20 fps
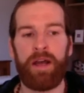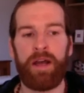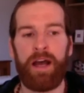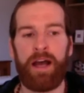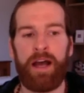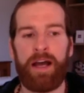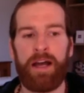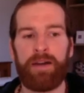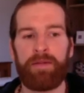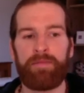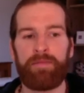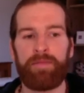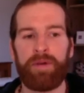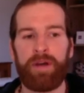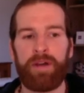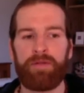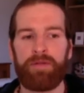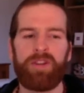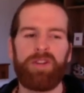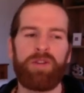And
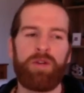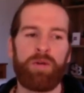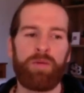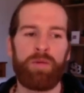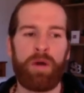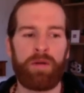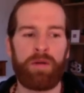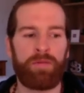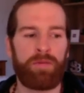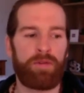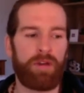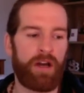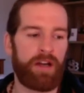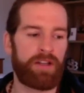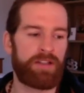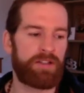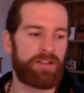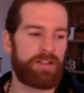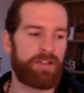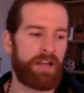
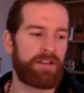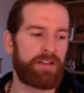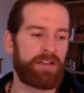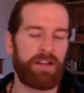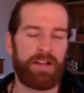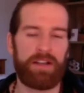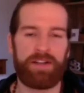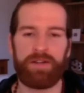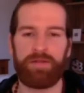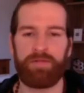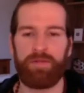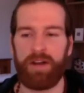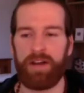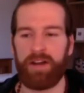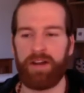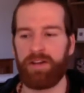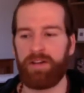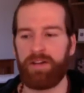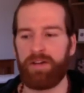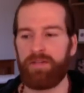I tend to listen when
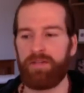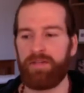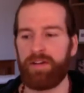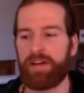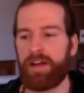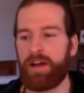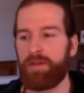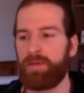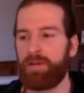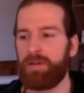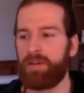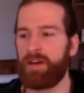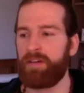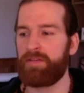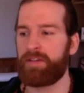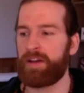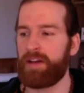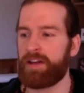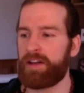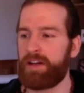I've got a couple
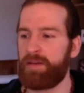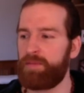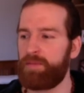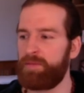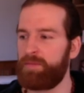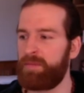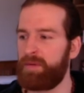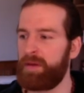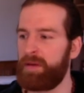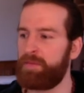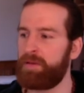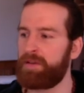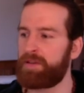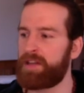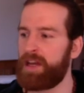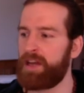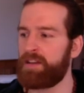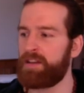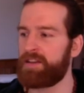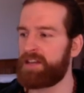of people
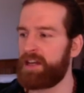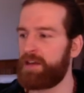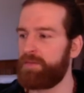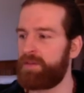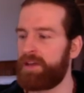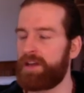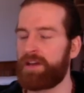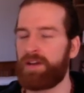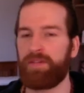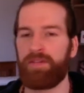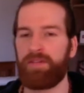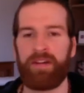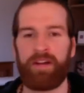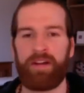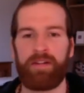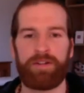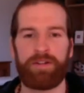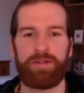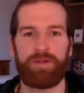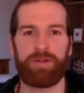saying the same thing over a
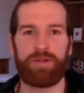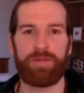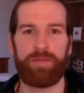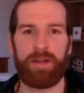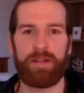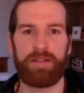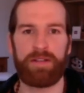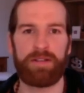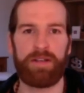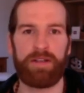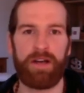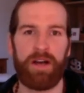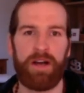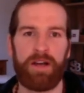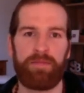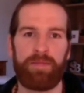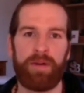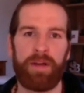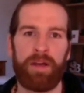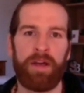very short space of
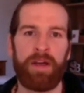time.